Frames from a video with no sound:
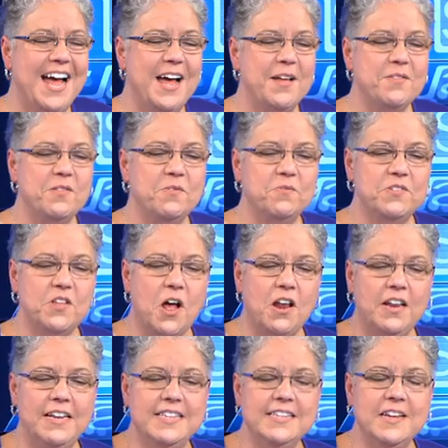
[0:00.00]
Uh, the,
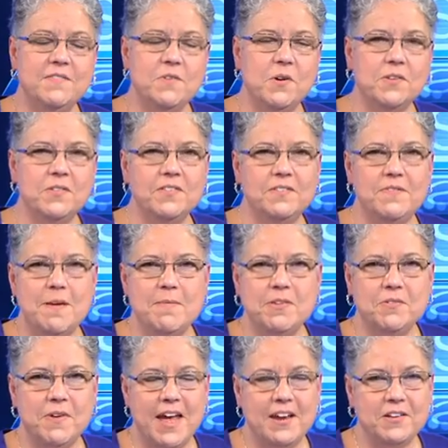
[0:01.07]
Saul Alinsky, of course, is a
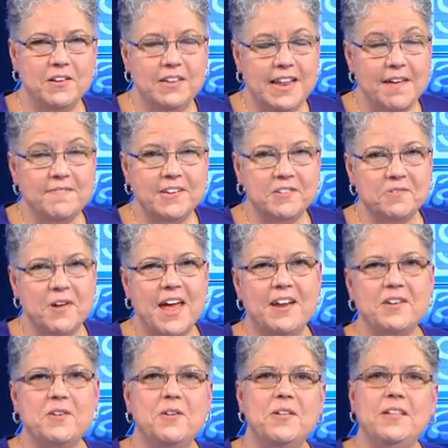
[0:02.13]
famous radical, leftist
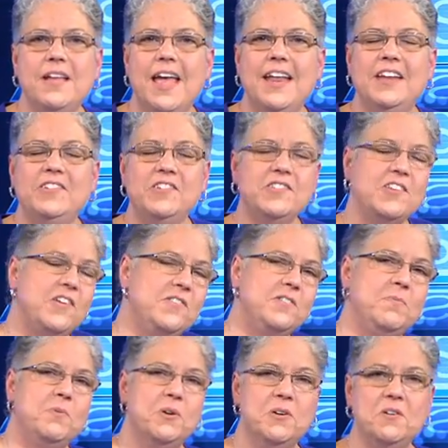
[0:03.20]
radical, and it just goes
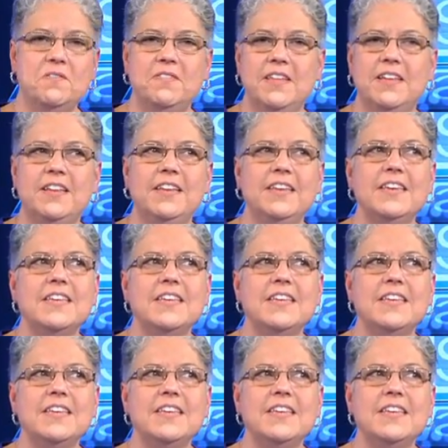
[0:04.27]
to prove that